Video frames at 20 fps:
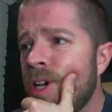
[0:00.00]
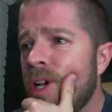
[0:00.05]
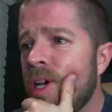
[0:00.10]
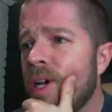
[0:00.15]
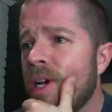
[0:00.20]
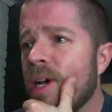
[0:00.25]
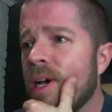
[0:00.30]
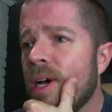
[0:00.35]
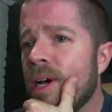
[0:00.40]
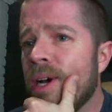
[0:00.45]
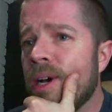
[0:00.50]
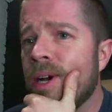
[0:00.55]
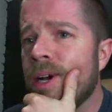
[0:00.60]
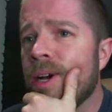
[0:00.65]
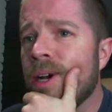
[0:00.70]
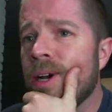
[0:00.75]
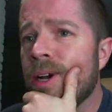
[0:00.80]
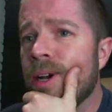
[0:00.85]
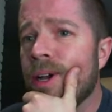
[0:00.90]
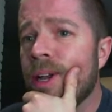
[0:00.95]

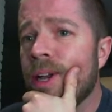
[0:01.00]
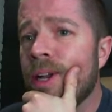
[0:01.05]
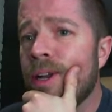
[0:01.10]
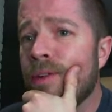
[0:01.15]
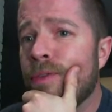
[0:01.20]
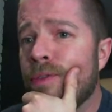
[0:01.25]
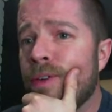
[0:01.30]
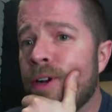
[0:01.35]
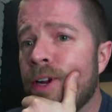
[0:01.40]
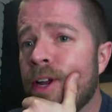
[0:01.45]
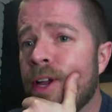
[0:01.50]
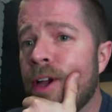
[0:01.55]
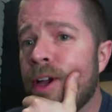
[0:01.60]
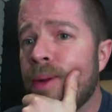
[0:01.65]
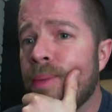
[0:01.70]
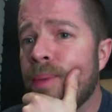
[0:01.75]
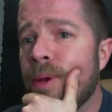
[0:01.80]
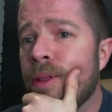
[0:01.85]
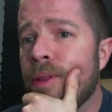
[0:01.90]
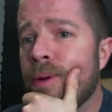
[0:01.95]
a Fairy
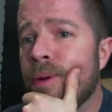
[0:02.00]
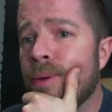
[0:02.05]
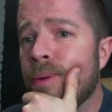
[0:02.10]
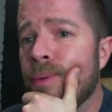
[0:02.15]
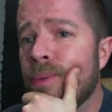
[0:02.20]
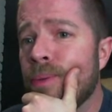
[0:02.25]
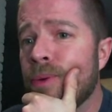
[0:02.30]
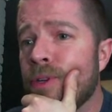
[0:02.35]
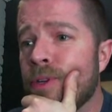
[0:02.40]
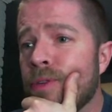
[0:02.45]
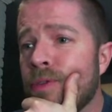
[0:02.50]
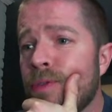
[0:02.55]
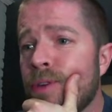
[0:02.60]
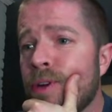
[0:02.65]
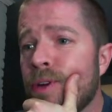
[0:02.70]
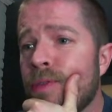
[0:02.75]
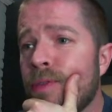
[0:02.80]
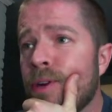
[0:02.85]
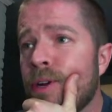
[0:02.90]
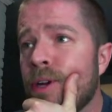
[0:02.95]
Guidemother, which is very,
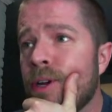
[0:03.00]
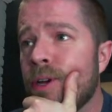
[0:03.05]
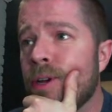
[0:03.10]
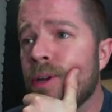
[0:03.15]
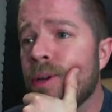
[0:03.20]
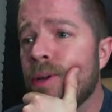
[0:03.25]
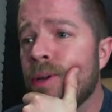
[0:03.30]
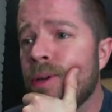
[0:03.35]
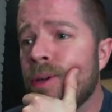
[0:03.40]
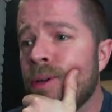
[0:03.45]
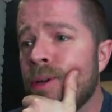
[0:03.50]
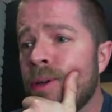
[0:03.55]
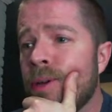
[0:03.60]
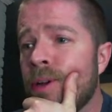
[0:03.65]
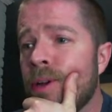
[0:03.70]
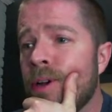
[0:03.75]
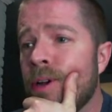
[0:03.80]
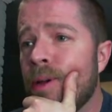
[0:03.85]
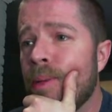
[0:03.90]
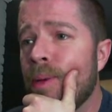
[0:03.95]
very good.
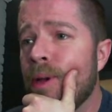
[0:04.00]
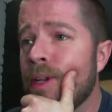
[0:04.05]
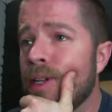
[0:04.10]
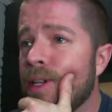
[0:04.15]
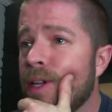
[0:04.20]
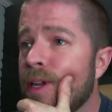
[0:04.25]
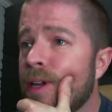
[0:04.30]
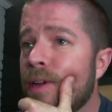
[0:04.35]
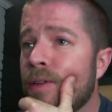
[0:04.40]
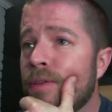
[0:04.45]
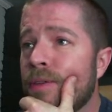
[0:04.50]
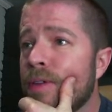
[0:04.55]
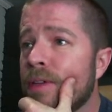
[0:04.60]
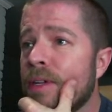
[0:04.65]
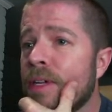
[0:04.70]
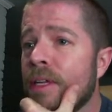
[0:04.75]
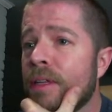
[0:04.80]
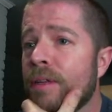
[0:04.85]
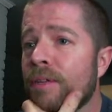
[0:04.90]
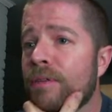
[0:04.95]
I might have to take
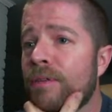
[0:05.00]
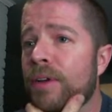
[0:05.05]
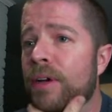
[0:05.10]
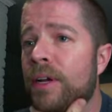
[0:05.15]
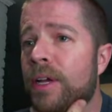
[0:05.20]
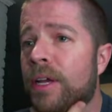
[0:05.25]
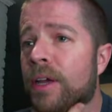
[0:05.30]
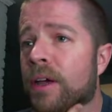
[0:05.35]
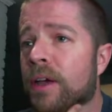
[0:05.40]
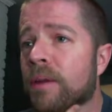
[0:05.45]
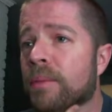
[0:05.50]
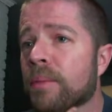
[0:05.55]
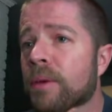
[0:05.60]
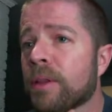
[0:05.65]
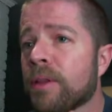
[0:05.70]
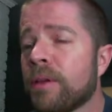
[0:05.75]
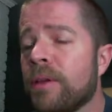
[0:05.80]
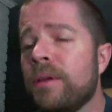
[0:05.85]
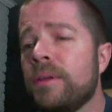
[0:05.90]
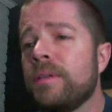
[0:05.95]
the Fairy Guidemother
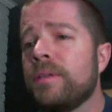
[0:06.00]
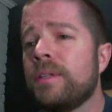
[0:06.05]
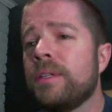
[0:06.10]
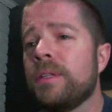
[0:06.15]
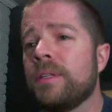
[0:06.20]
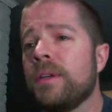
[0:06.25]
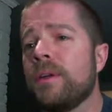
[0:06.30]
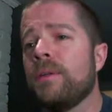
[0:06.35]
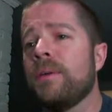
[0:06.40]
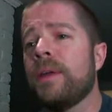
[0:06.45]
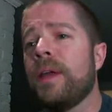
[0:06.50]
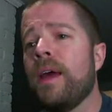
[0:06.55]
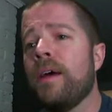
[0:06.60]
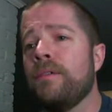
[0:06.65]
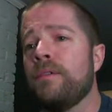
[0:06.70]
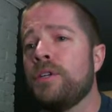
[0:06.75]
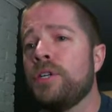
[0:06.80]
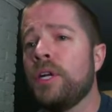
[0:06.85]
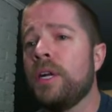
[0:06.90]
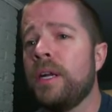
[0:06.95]
since I already have a
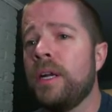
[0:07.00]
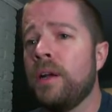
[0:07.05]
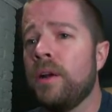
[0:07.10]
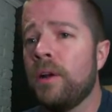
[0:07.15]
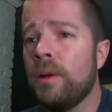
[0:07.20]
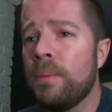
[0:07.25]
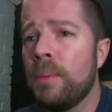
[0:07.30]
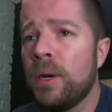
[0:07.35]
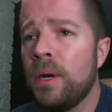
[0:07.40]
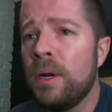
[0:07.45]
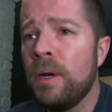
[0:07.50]
Shining Armor.